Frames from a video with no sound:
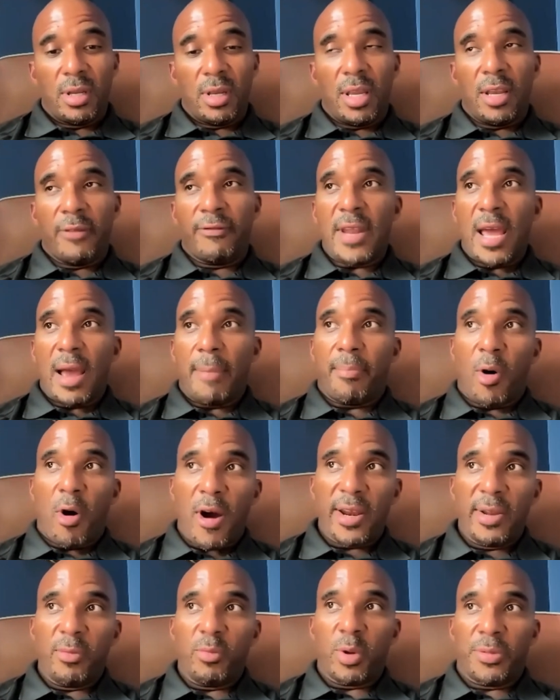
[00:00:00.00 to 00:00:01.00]
If not
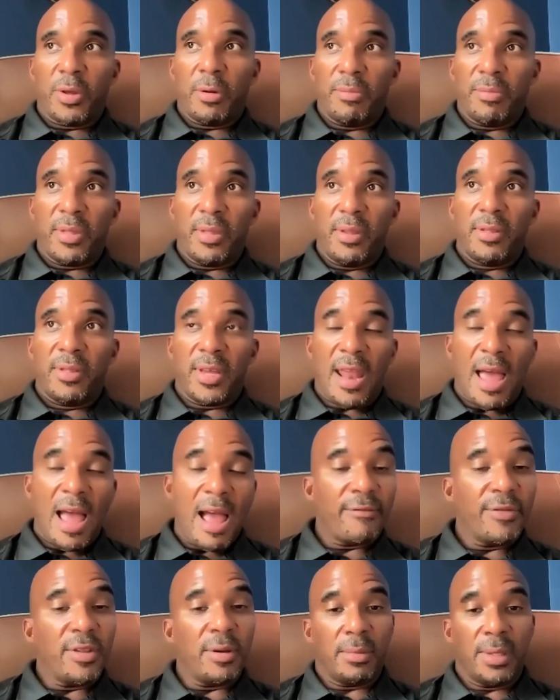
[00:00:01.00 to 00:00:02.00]
partnering with them, then
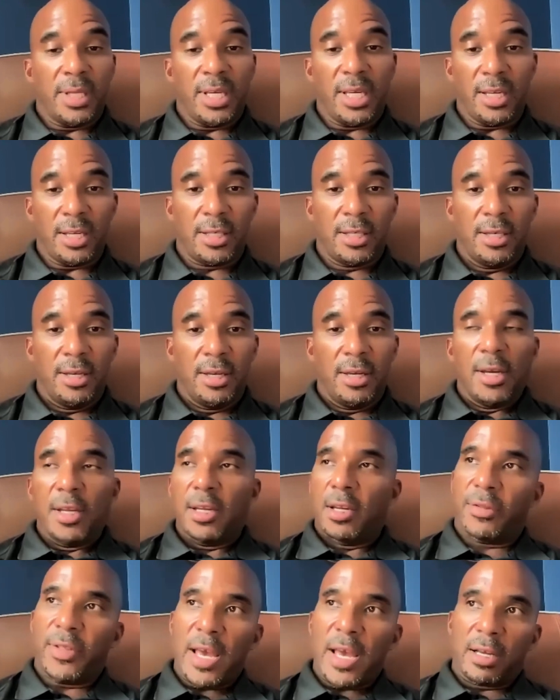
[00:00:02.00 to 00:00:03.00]
have them lead it.
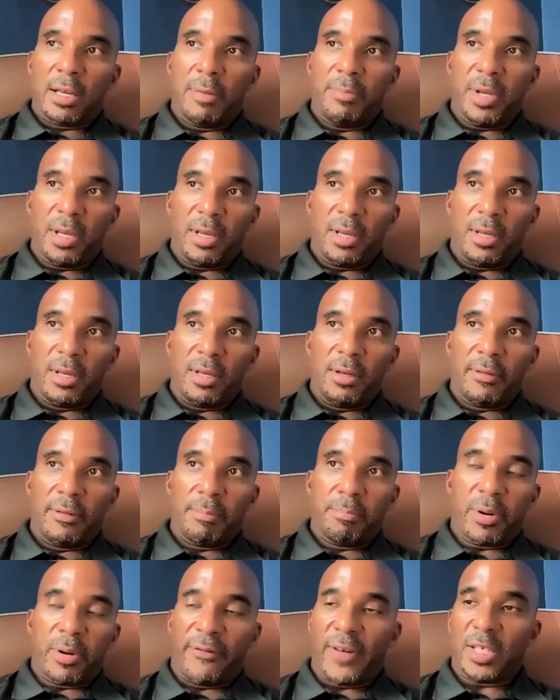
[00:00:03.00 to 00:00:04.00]
Now that could be
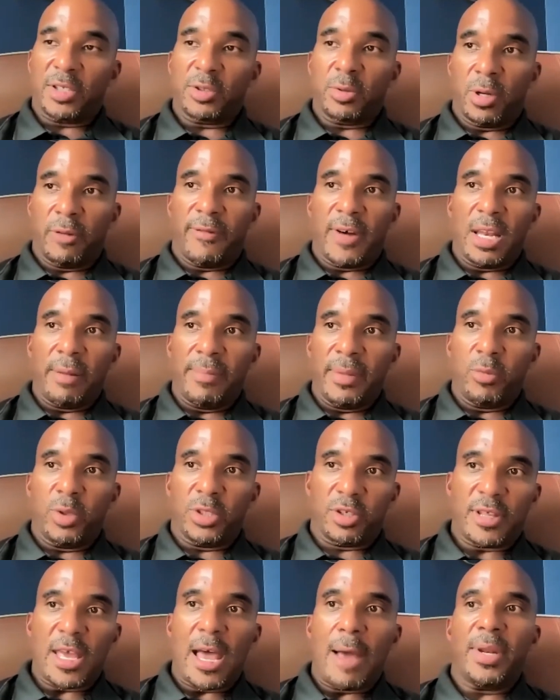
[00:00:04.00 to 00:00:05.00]
professional development, which
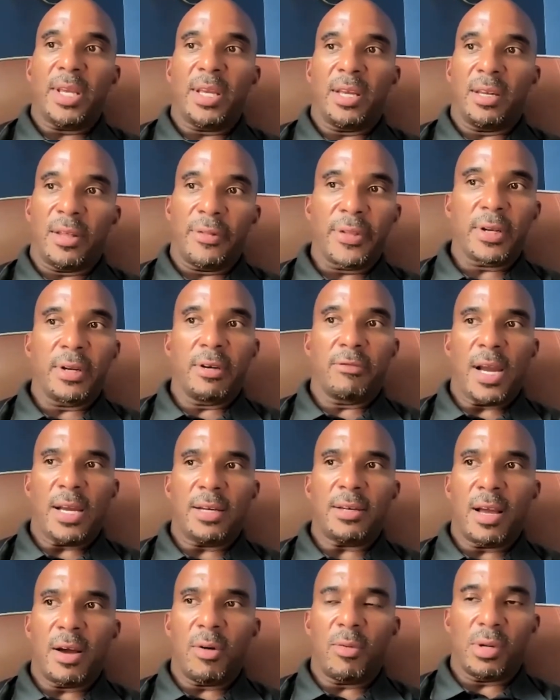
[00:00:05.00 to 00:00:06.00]
is happening in Ithaca right
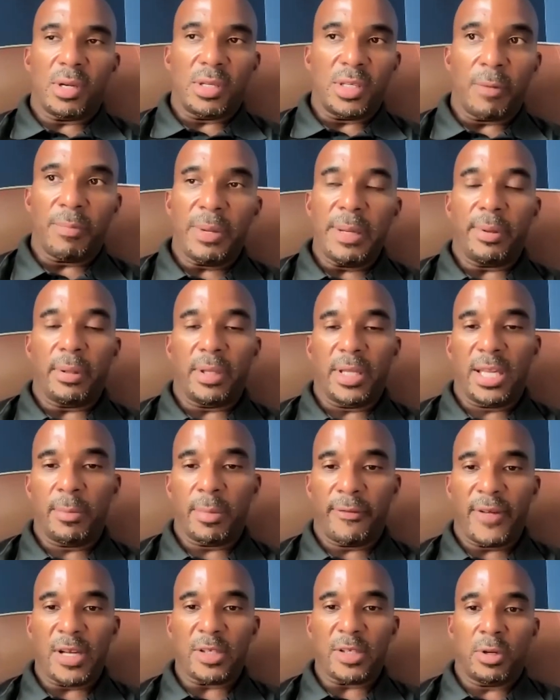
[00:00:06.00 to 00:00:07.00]
now, young people leading
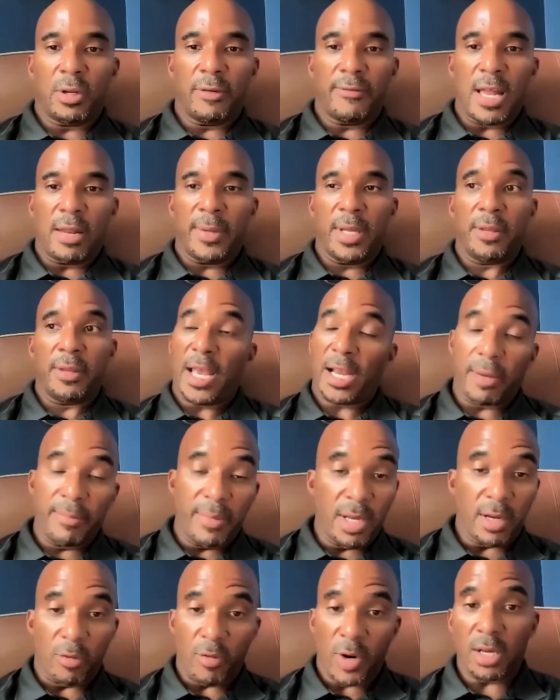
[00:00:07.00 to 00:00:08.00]
professional development. That can be
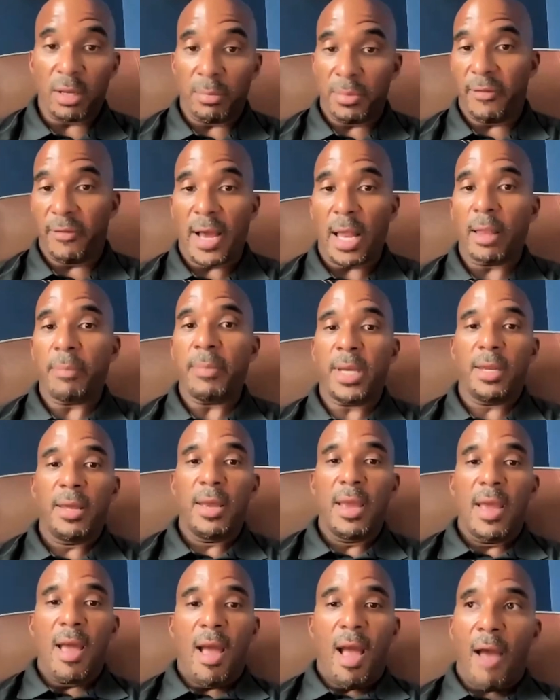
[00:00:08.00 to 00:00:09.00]
curriculum development,
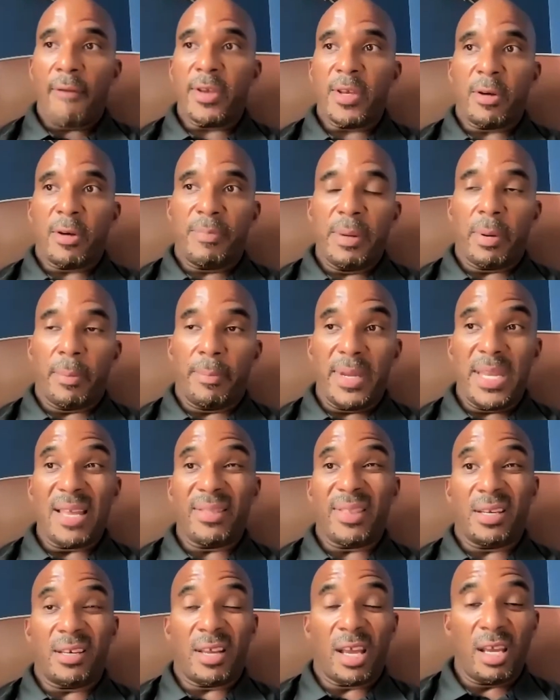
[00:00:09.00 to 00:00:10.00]
having young people be at
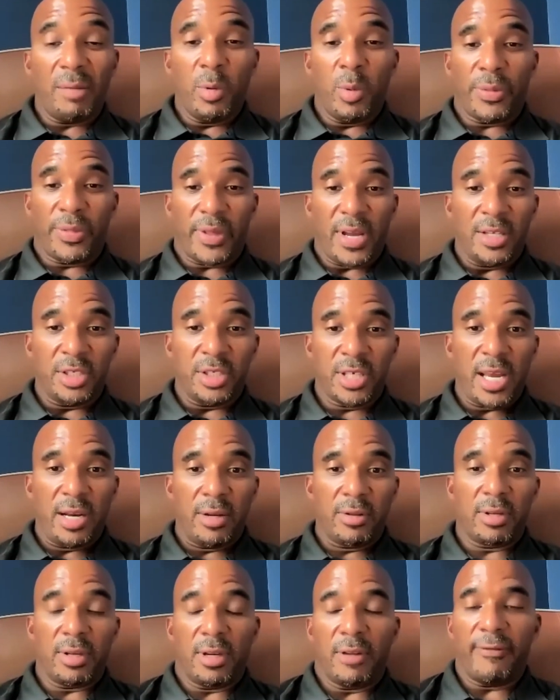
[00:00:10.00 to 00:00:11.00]
the table with
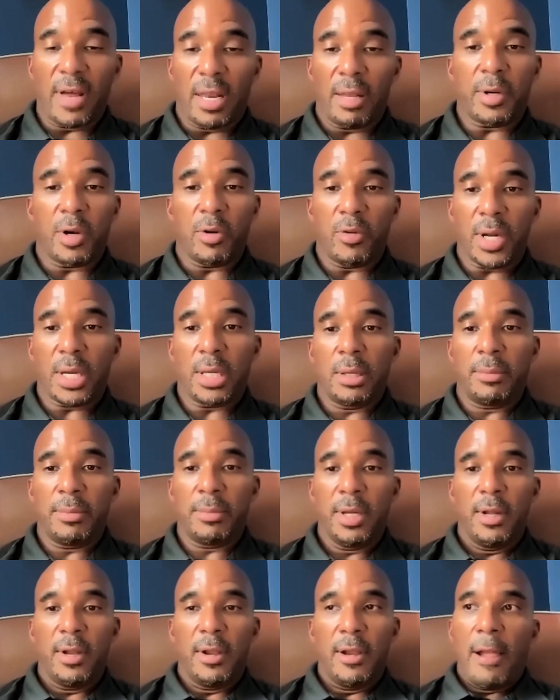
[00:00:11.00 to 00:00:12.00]
educators to develop curriculum.
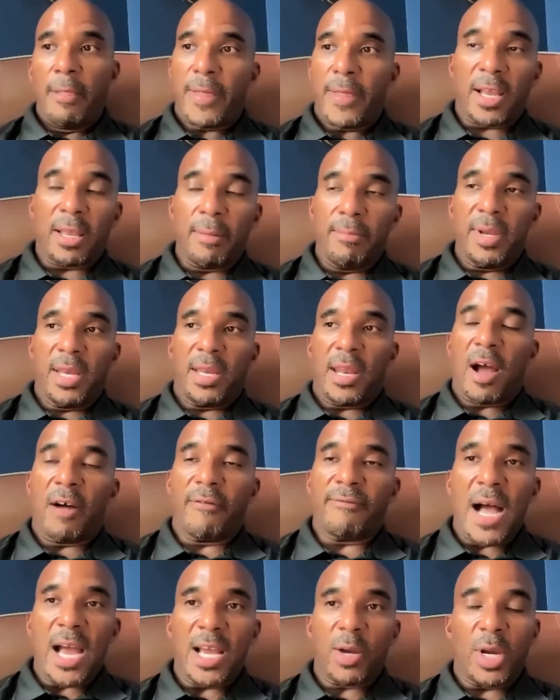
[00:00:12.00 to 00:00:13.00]
That can be in our
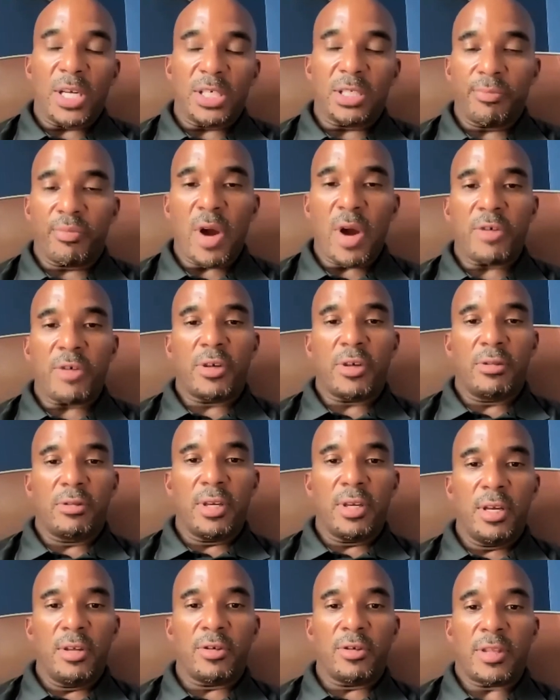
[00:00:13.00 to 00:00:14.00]
evaluation
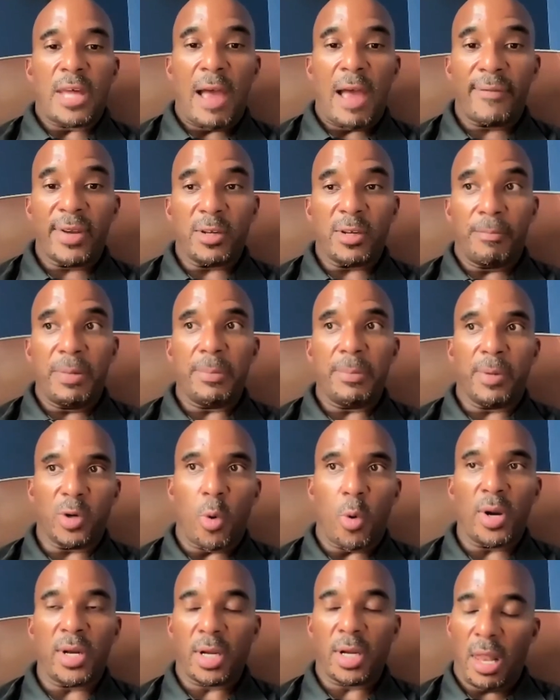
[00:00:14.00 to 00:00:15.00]
processes, as having young people
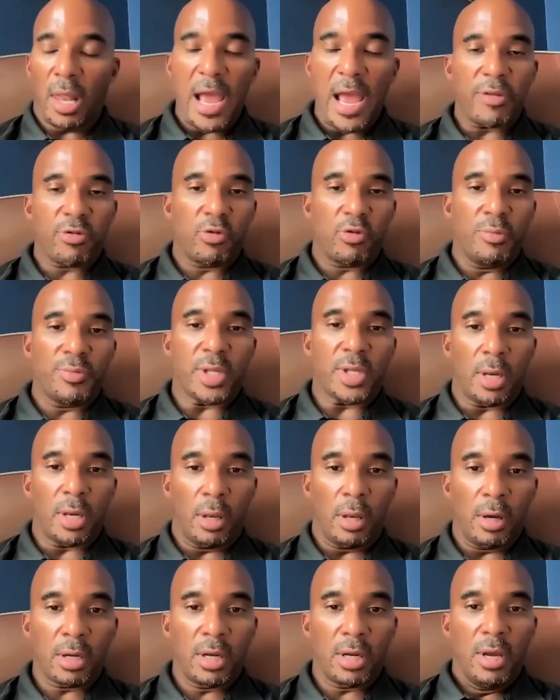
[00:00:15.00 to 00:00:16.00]
go into classrooms and
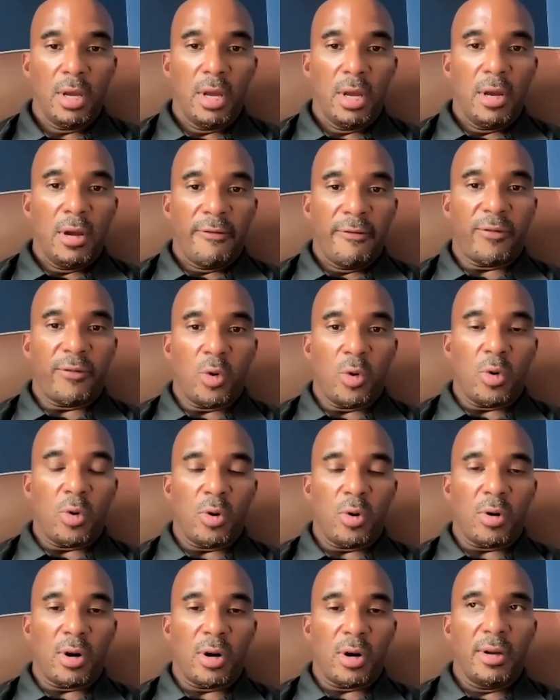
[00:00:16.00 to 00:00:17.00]
look
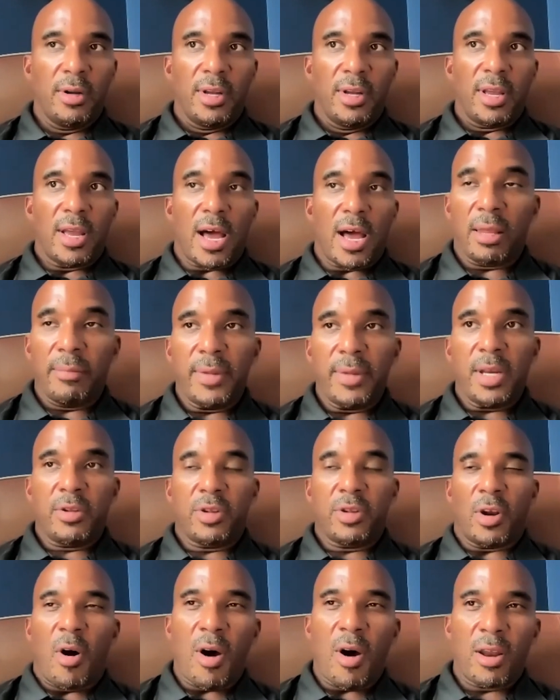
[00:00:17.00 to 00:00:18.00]
for elements
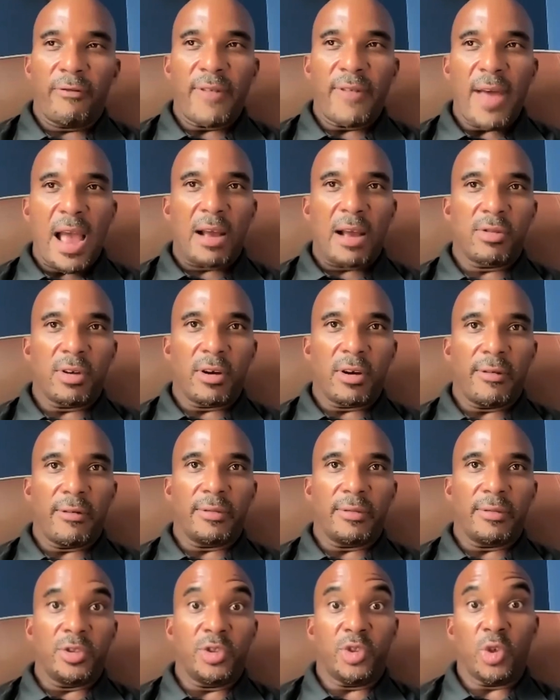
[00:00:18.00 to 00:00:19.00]
and artifacts of
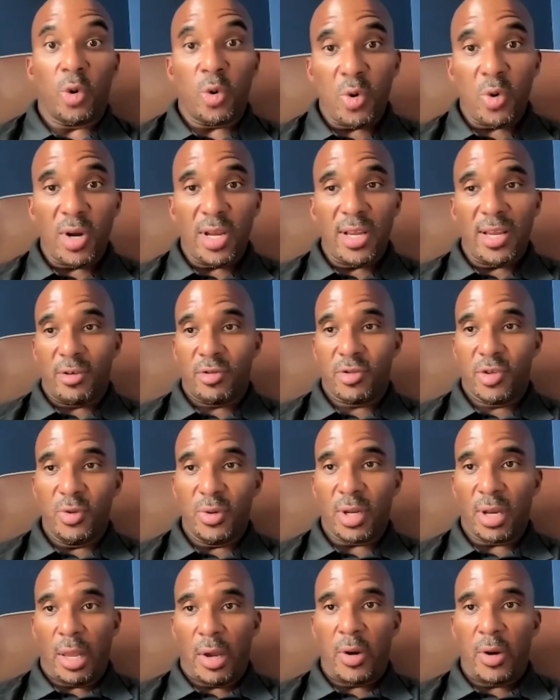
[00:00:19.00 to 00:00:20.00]
joy and
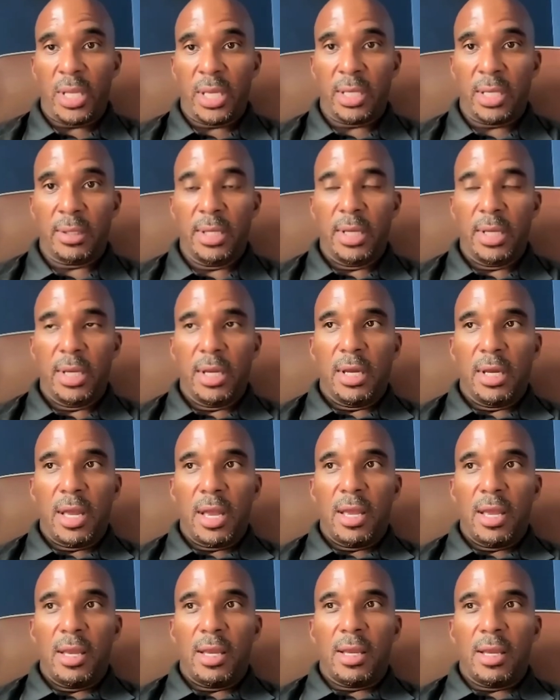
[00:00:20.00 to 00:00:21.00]
student learning.
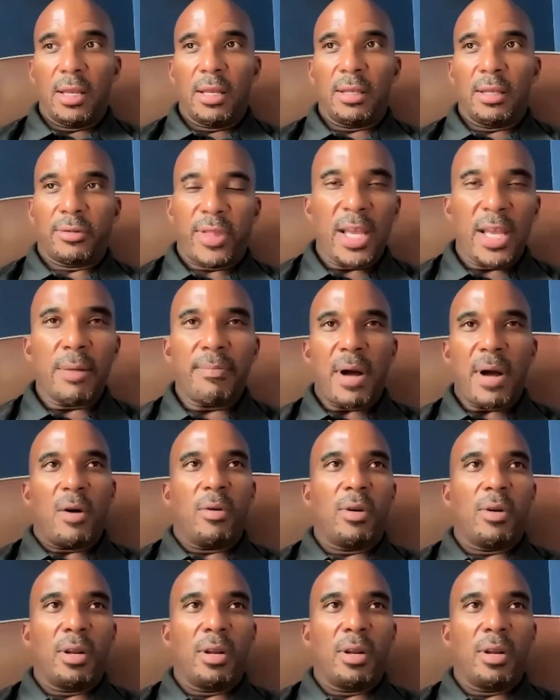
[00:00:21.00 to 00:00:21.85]
Think about